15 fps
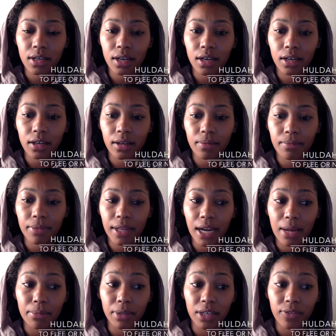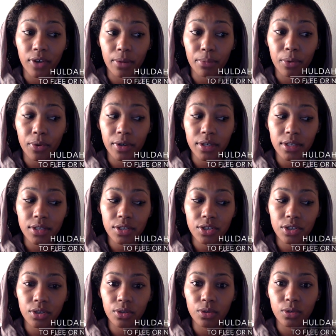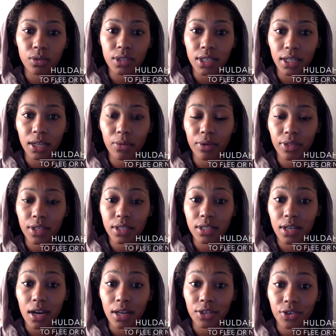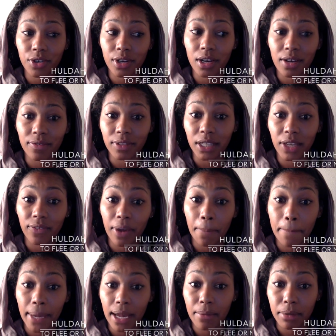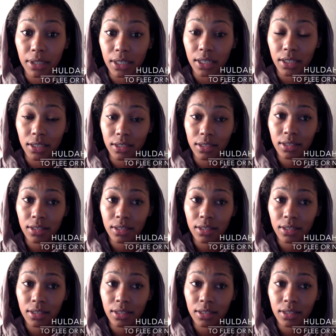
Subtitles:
that I believe are important to dealing with this doctrine of leaving Babylon.